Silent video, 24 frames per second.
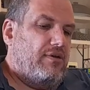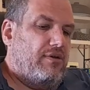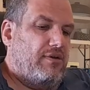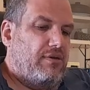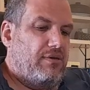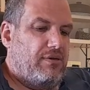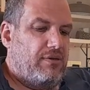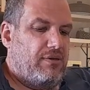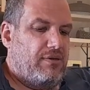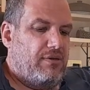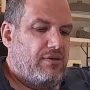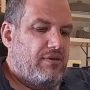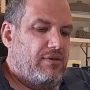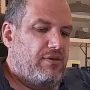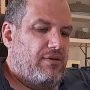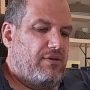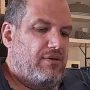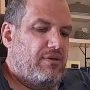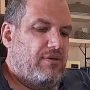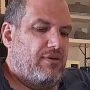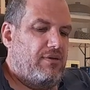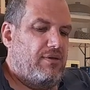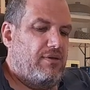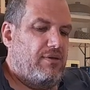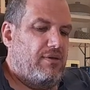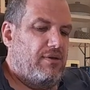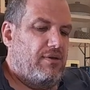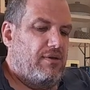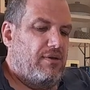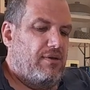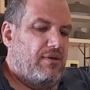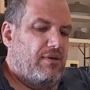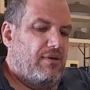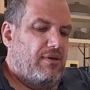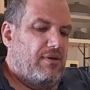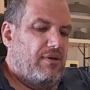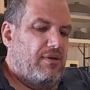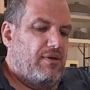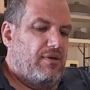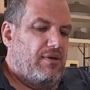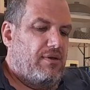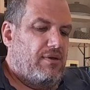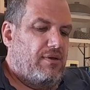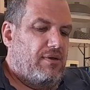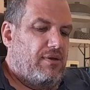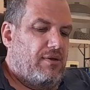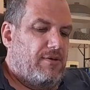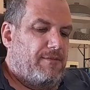
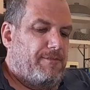Nobody speaks.